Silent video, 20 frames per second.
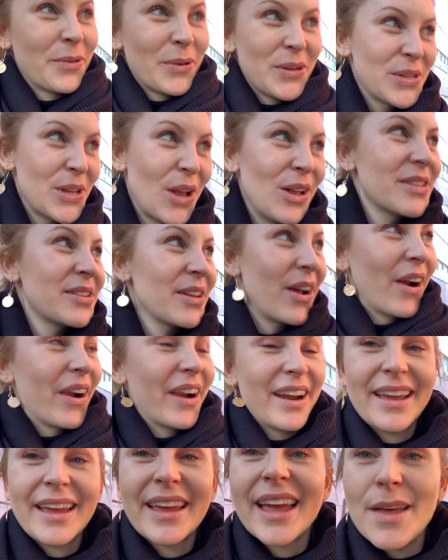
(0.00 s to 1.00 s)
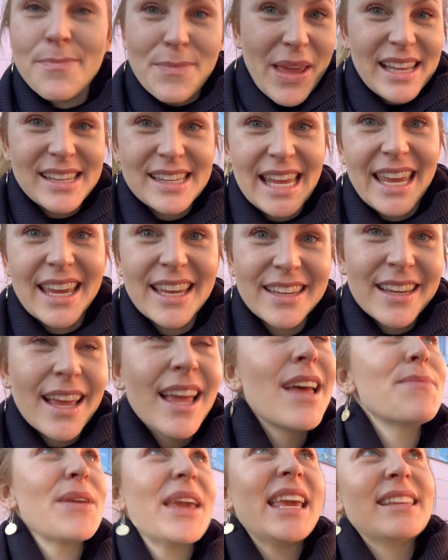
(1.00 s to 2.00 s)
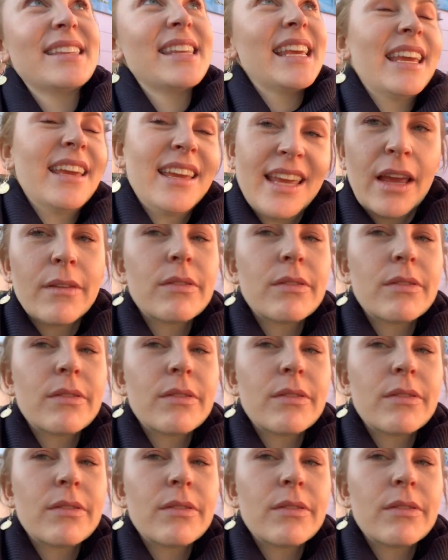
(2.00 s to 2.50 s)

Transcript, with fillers: The results are amazing. Amazing.